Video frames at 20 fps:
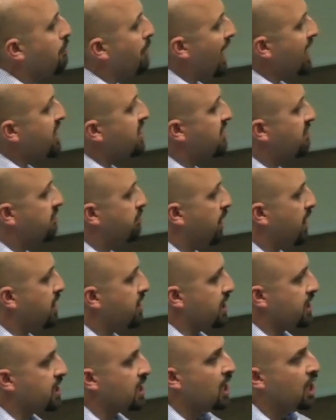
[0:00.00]
massive
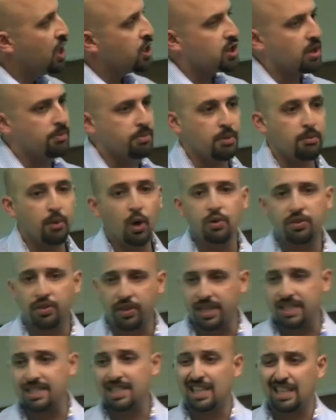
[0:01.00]
budgets to promote
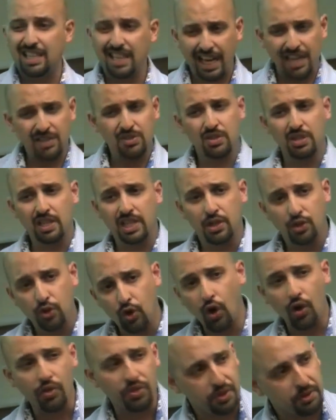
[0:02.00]
things that are naturally
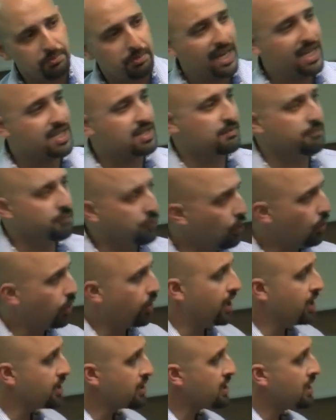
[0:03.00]
not the best for
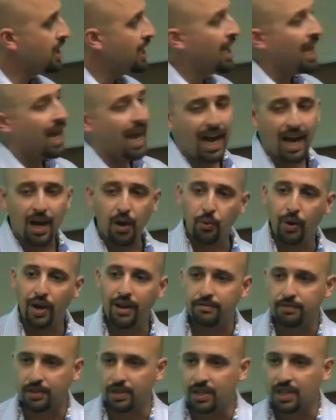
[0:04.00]
us.
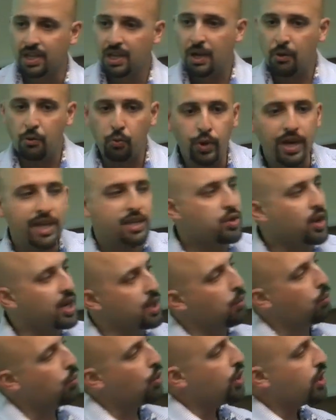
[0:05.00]
However, we're trying
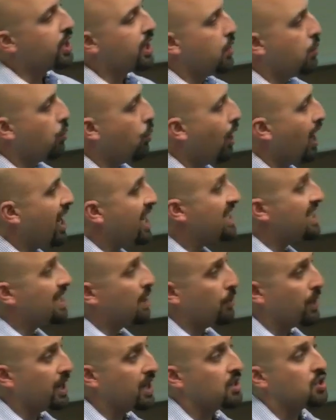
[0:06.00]
to work in ways
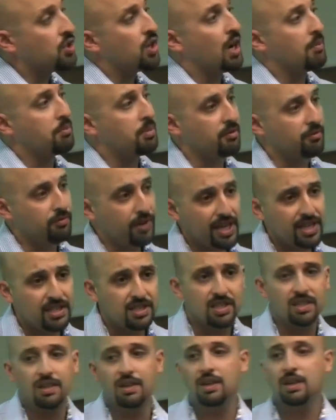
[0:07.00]
that we can try and
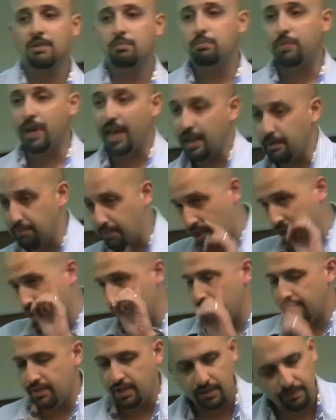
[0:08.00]
prevent bad
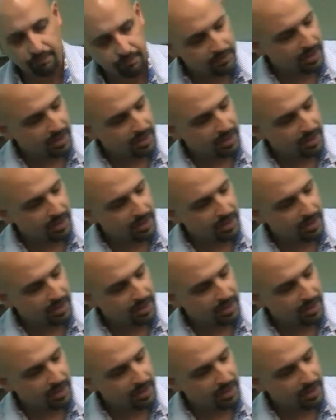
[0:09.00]
behavior,